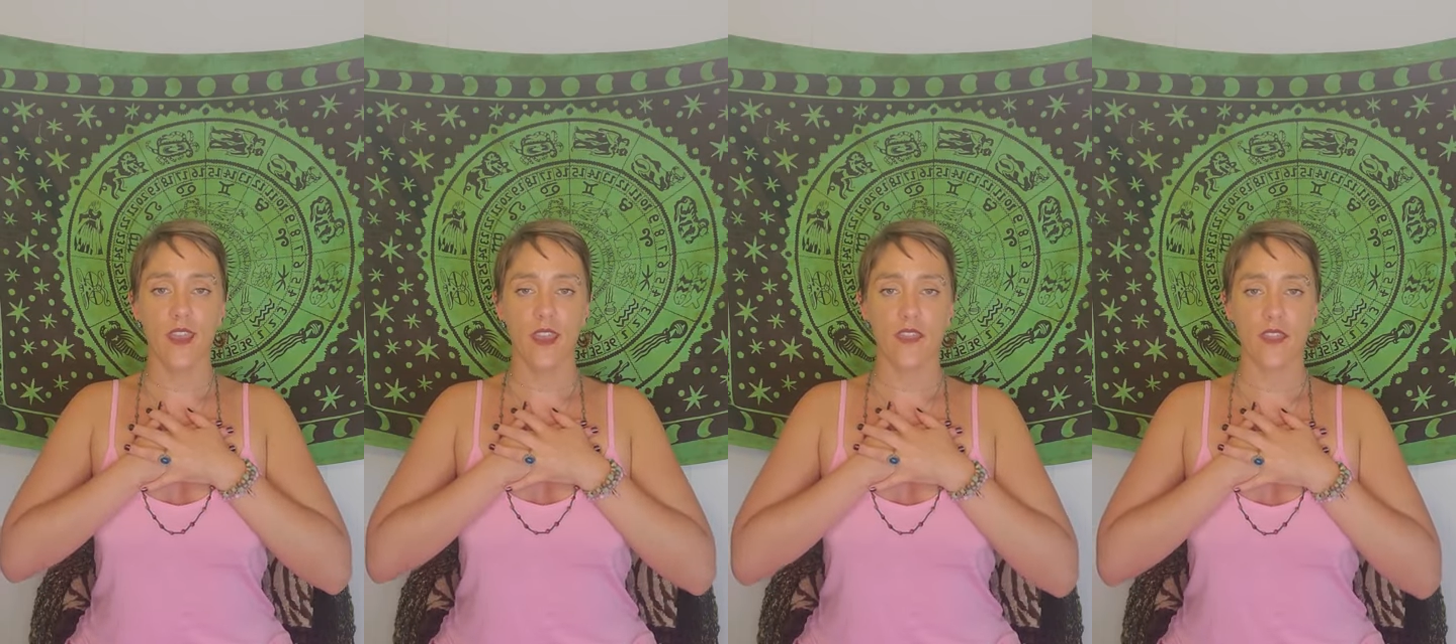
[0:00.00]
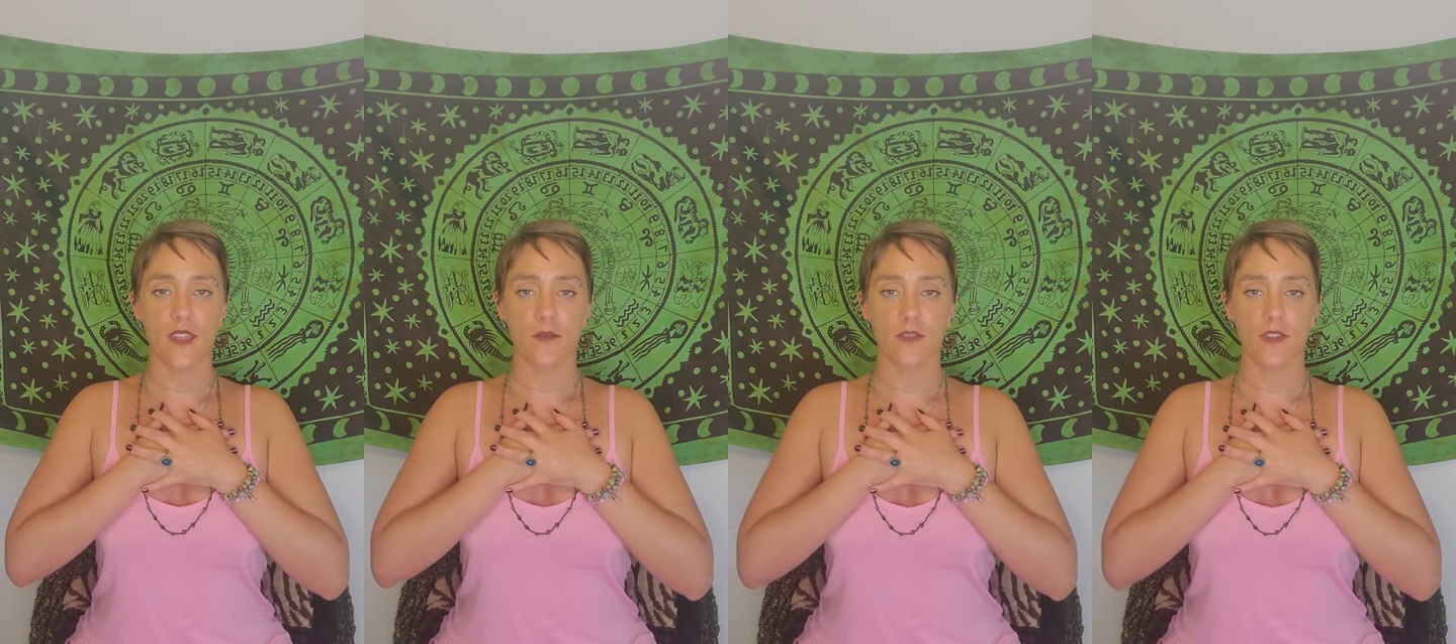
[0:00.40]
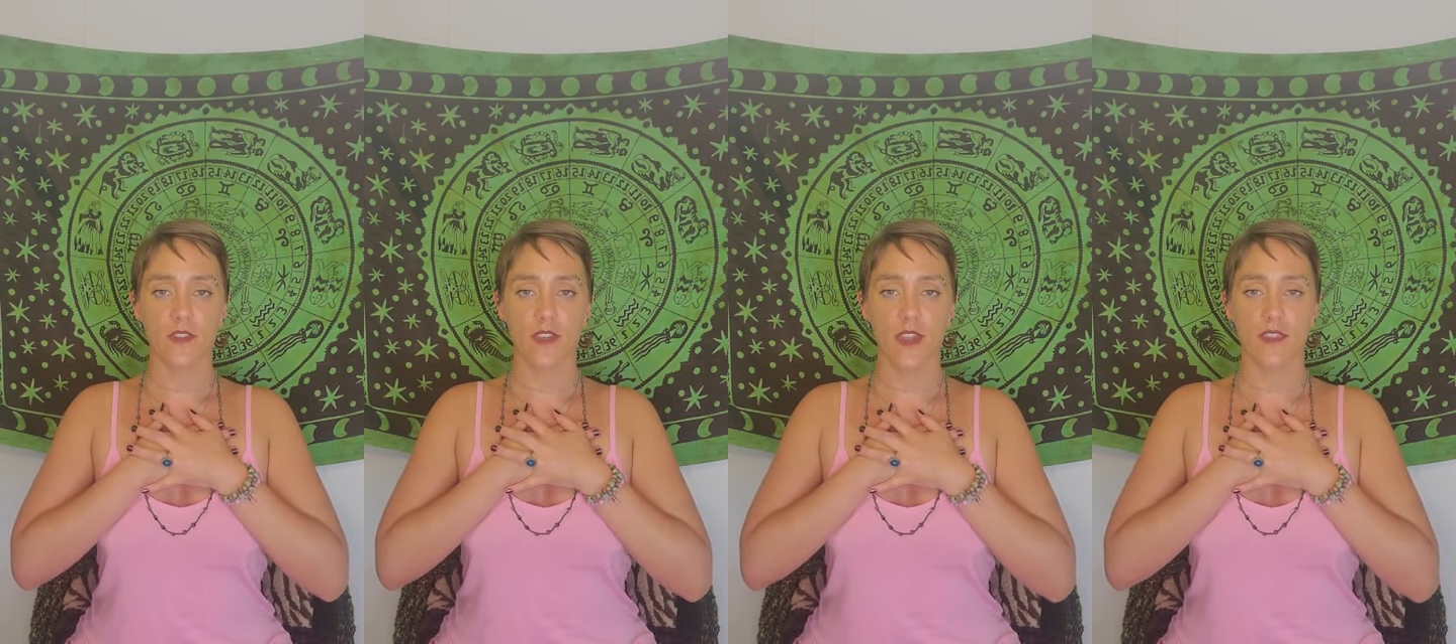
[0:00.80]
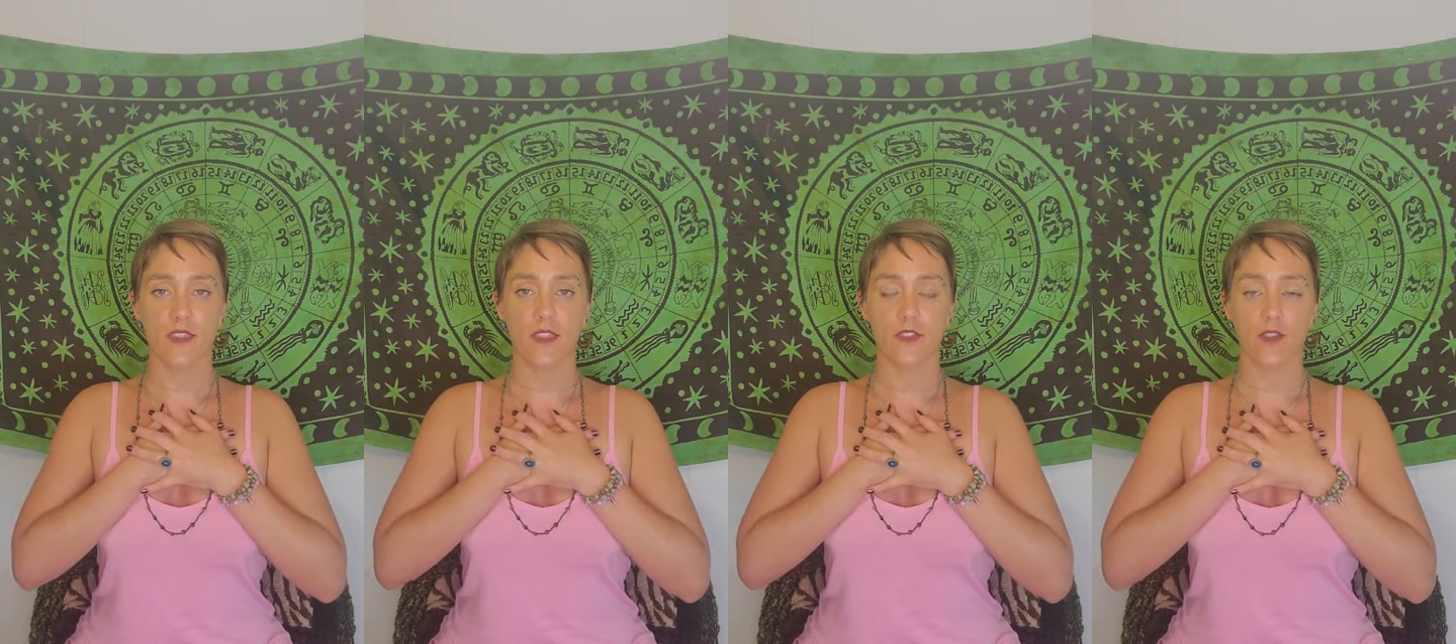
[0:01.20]
and then I'm
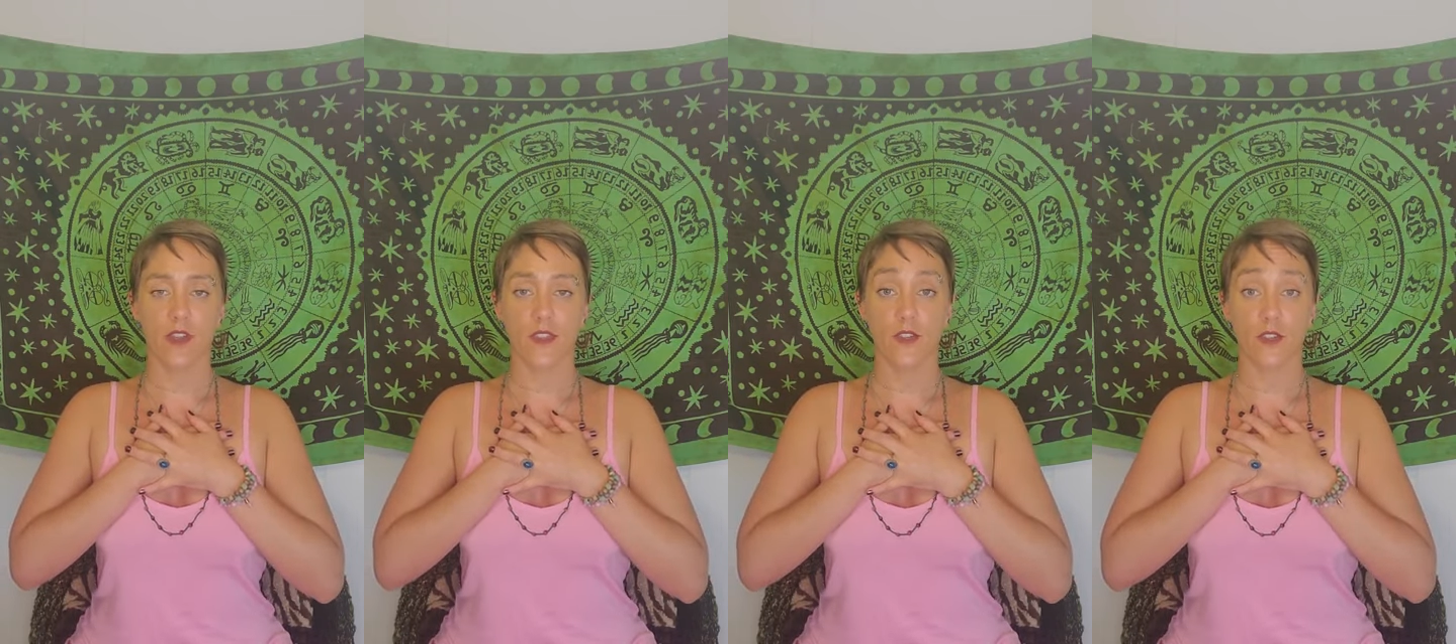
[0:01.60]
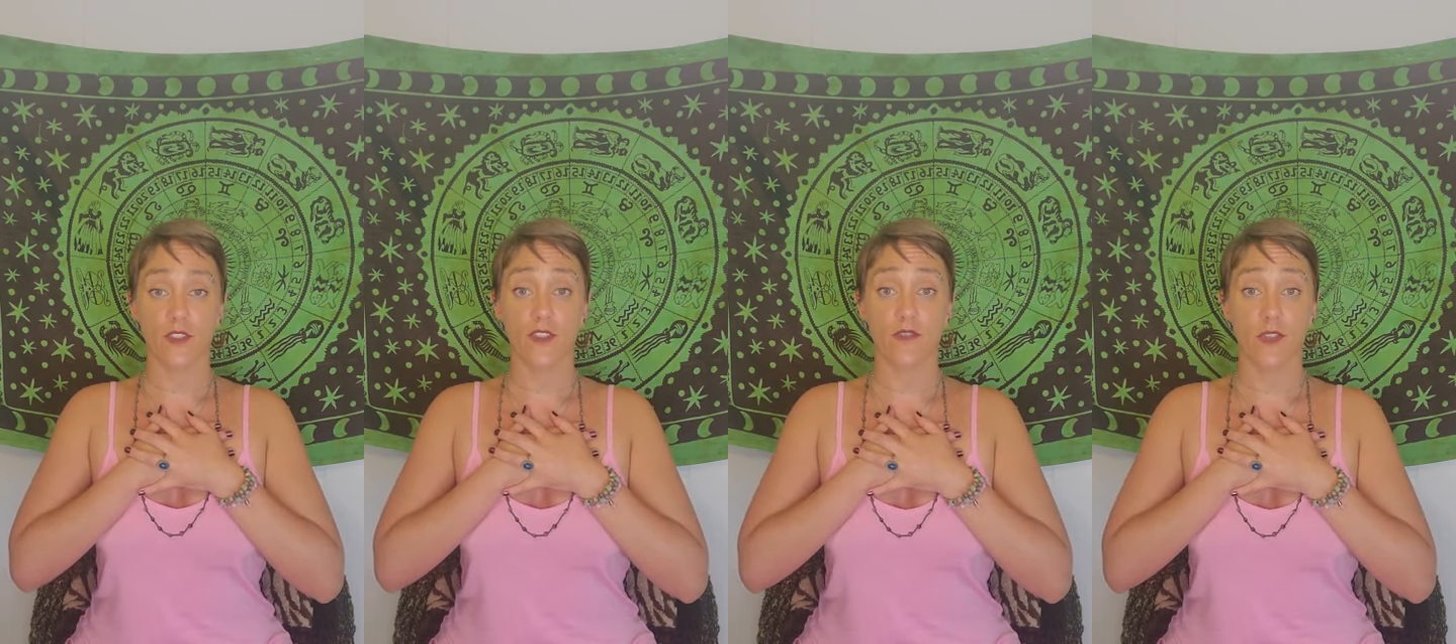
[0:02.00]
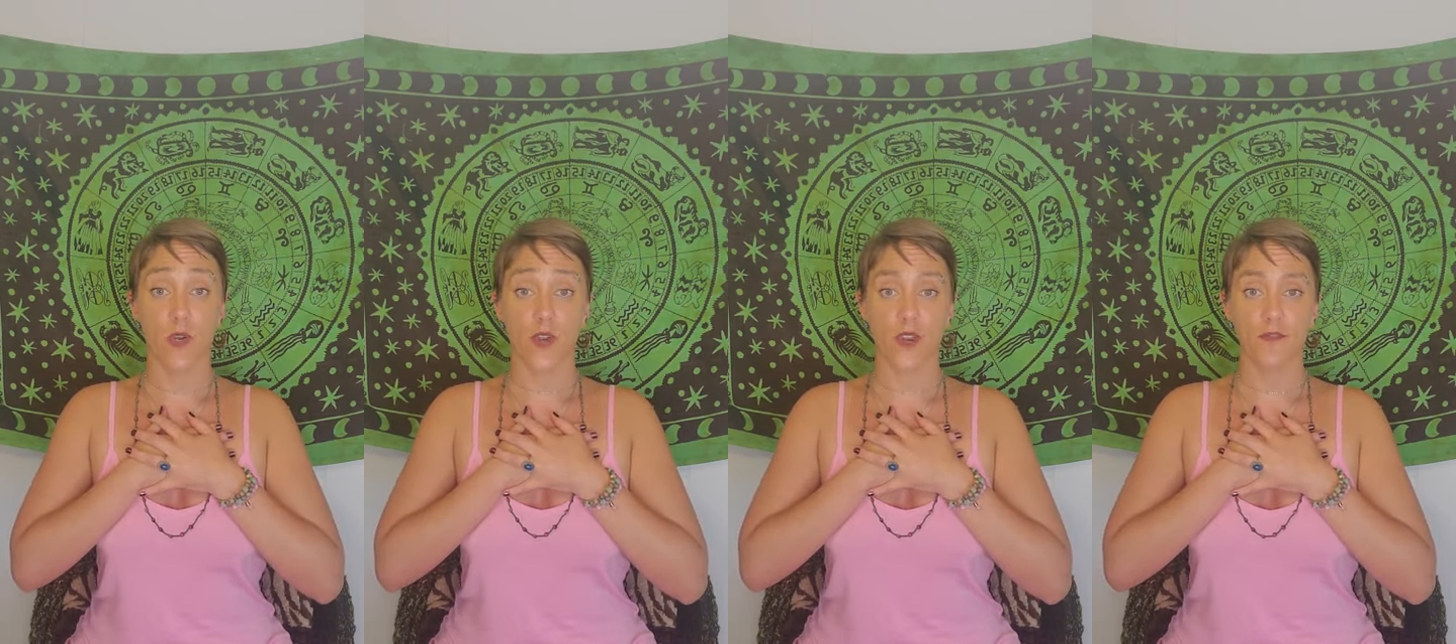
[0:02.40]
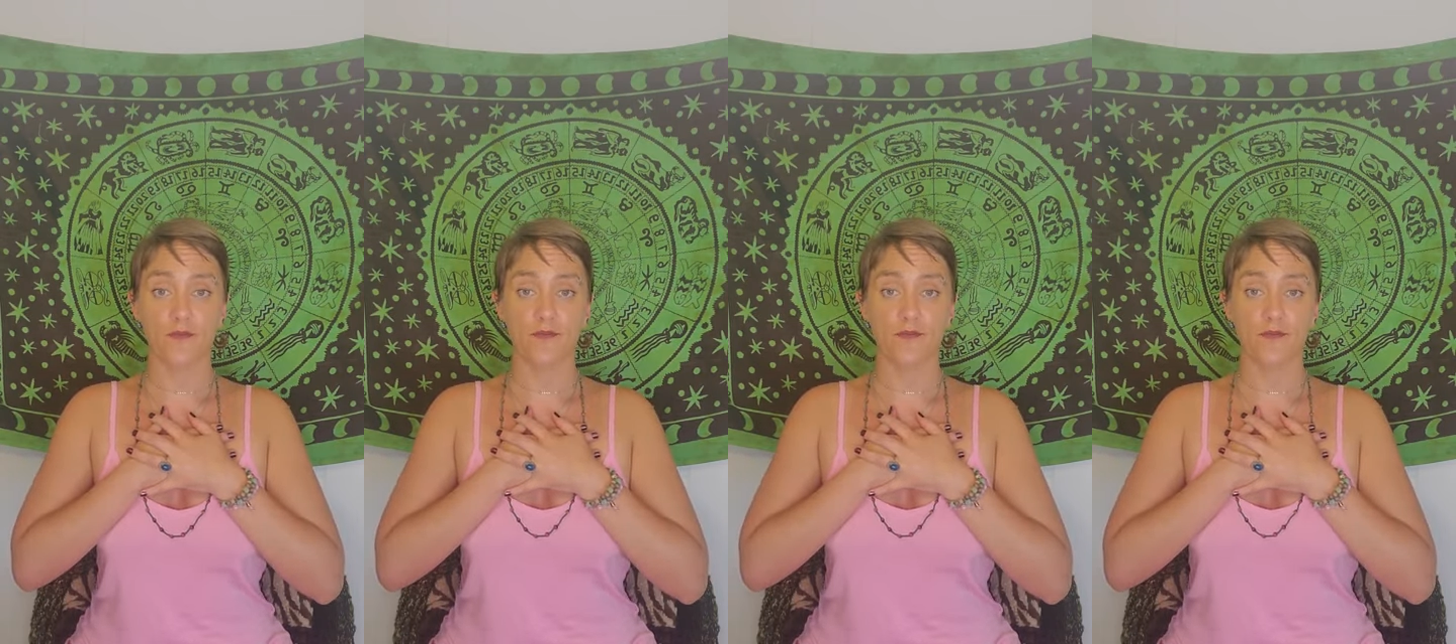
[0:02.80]
gently drawing towards the floor.